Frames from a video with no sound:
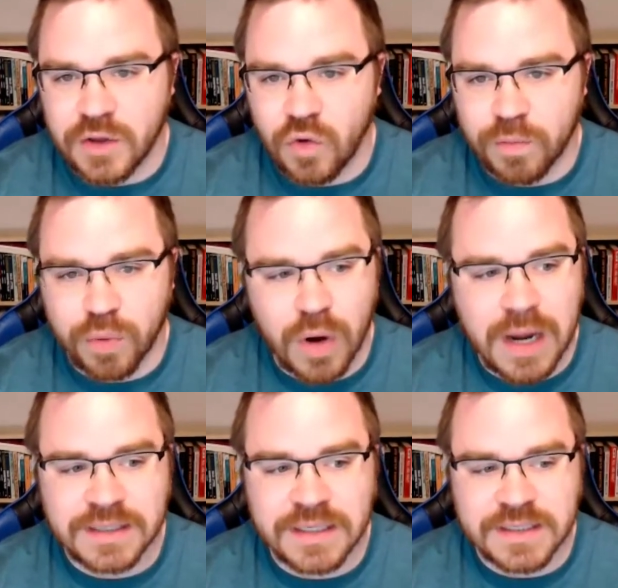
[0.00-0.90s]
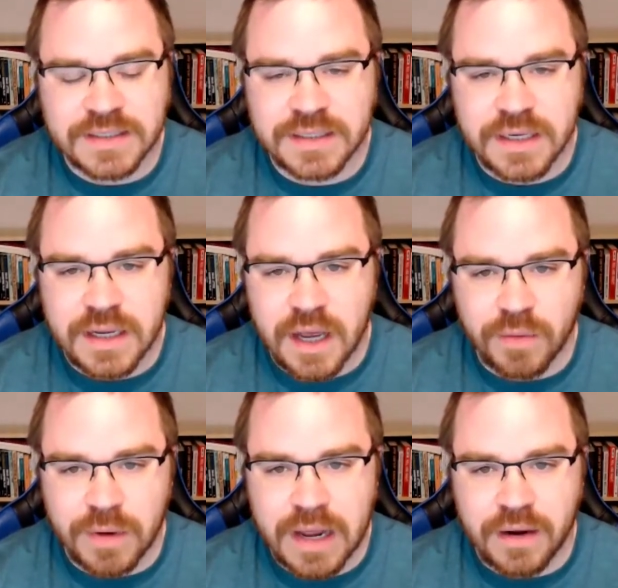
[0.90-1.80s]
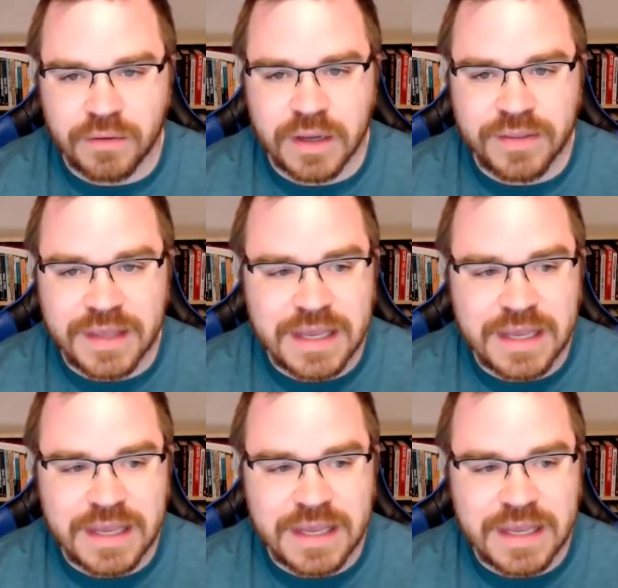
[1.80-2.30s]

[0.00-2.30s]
your practice around